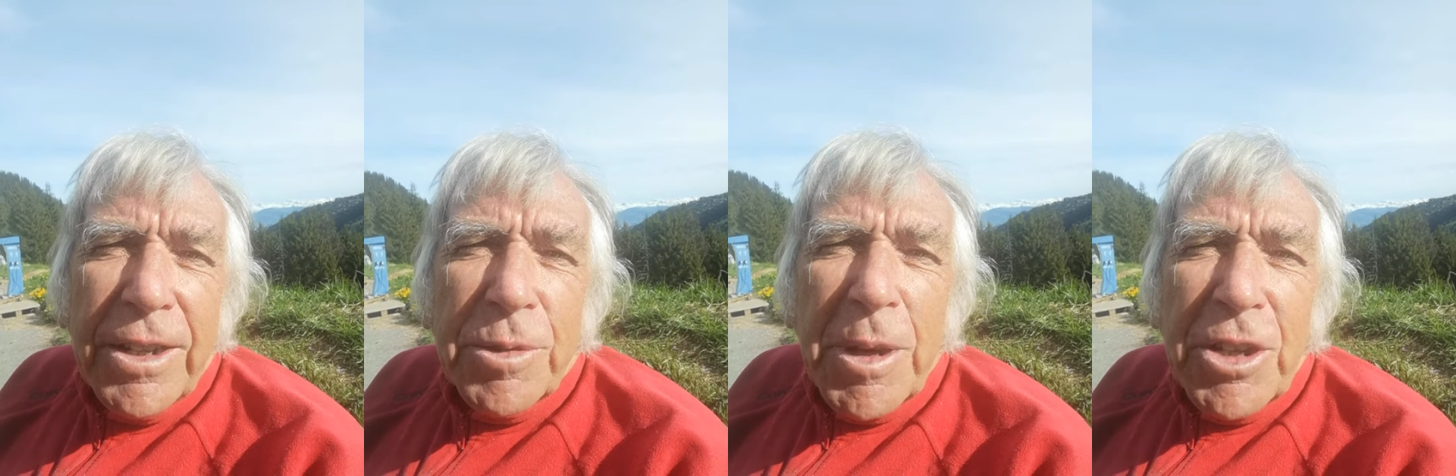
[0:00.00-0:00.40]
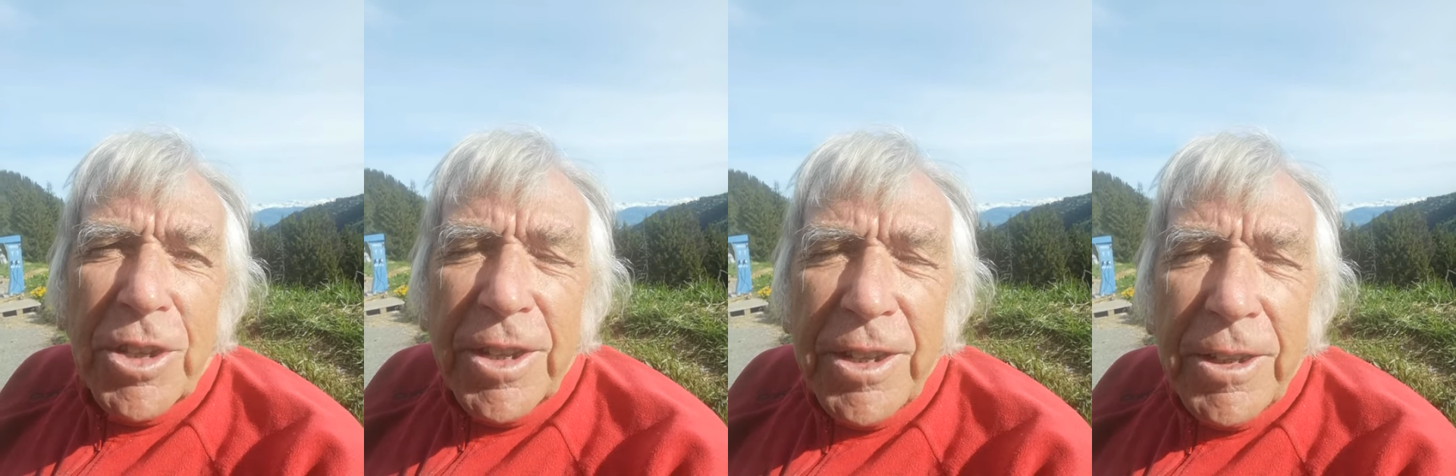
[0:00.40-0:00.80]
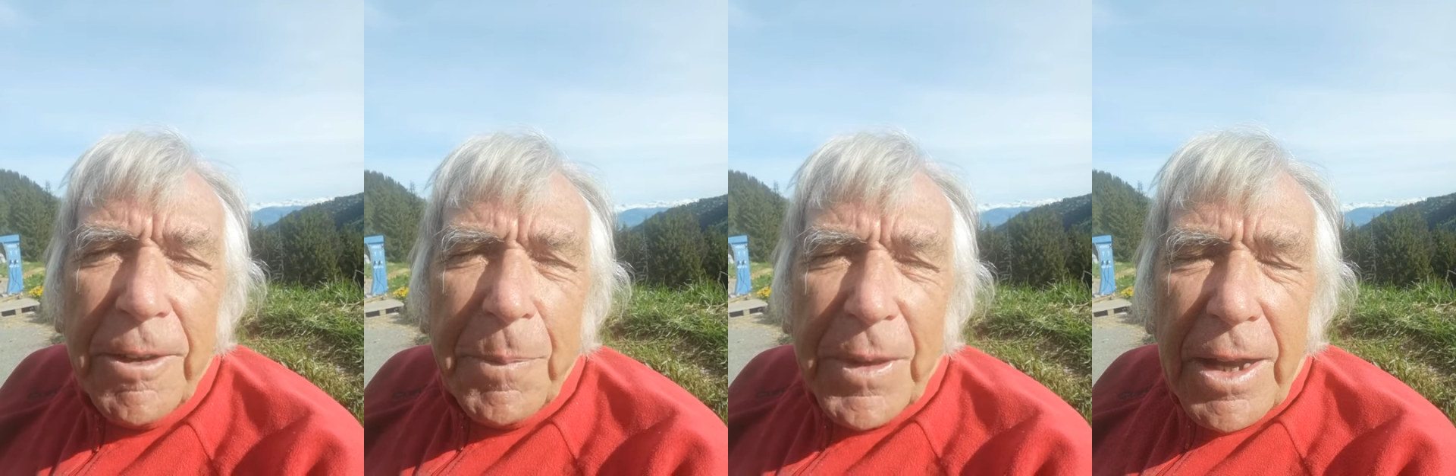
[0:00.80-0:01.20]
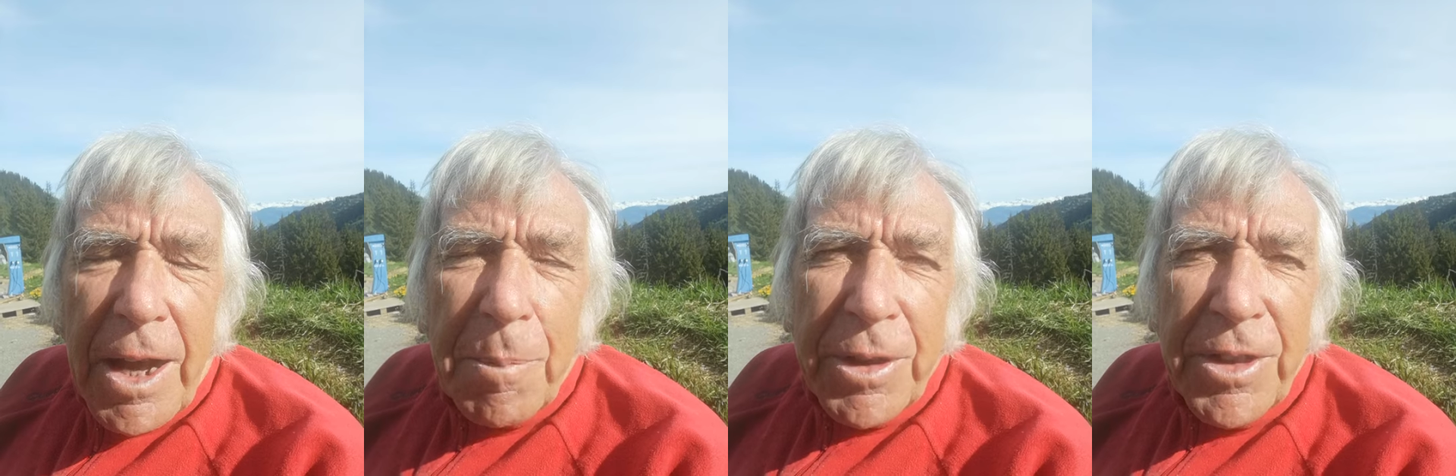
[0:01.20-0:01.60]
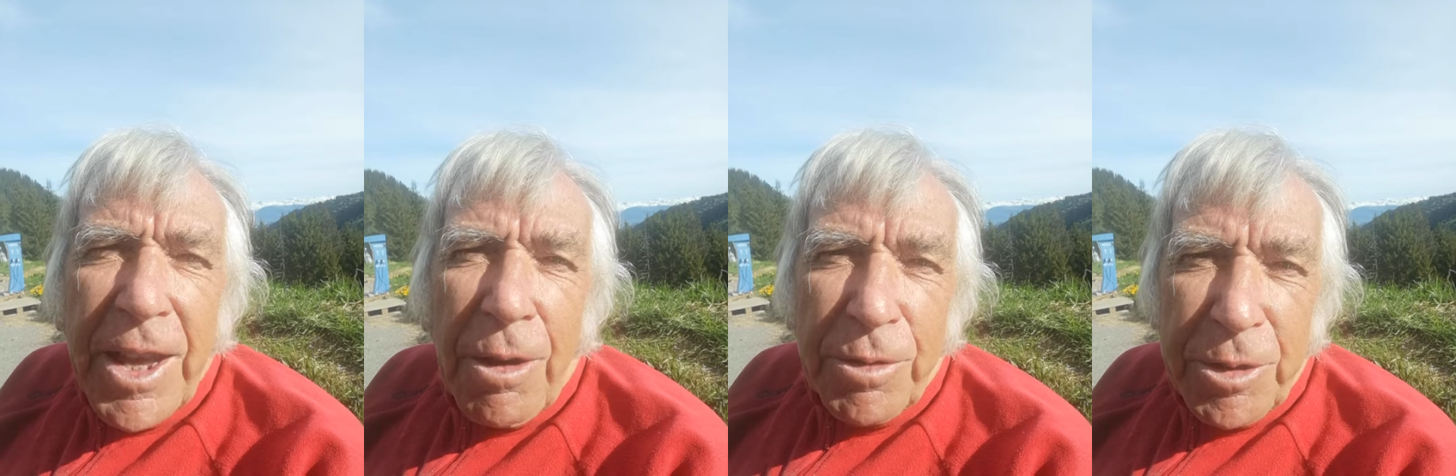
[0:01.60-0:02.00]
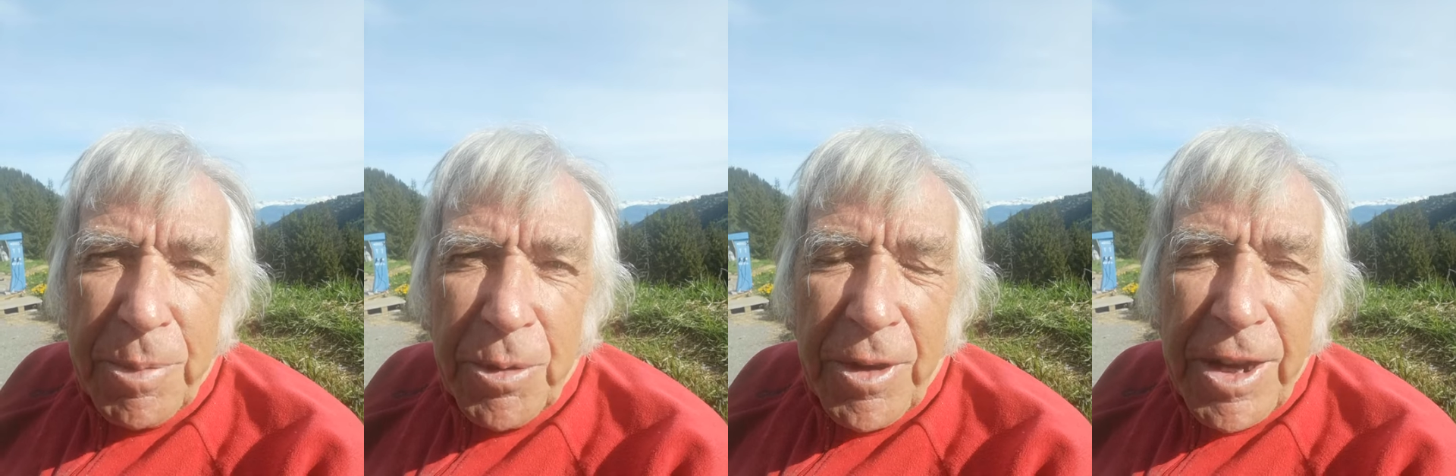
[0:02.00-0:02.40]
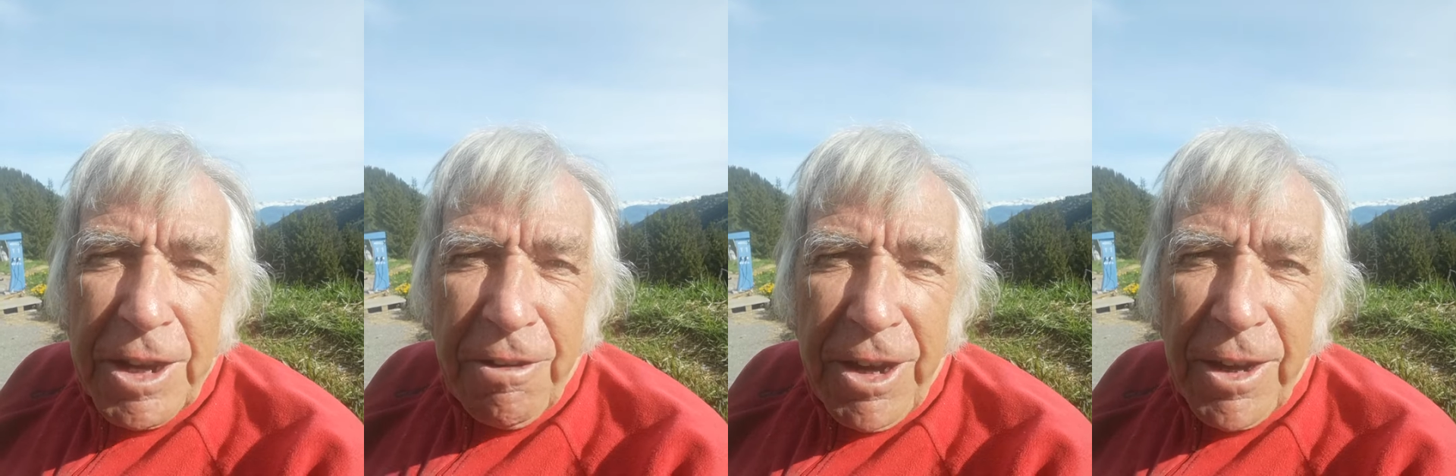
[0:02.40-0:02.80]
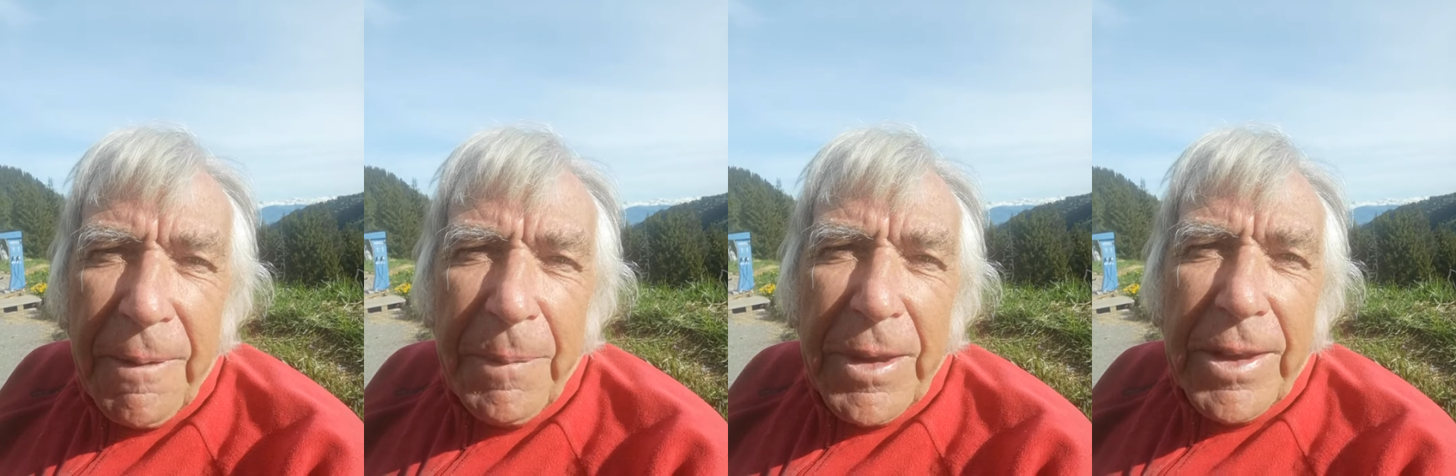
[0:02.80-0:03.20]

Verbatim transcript: especially up in the Altiport area.